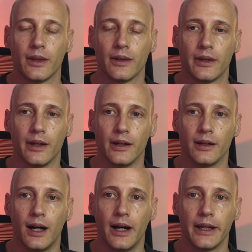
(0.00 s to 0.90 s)
The
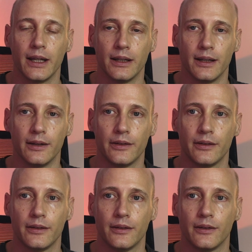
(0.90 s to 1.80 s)
icon
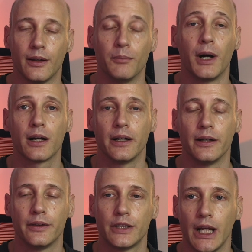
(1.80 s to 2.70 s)
is, the marker
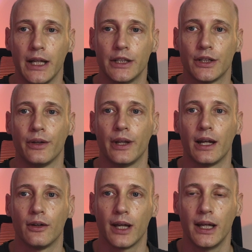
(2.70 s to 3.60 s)
is changed to that
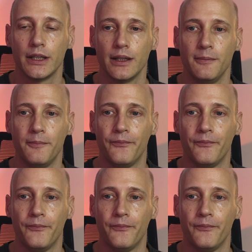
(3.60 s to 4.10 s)
location,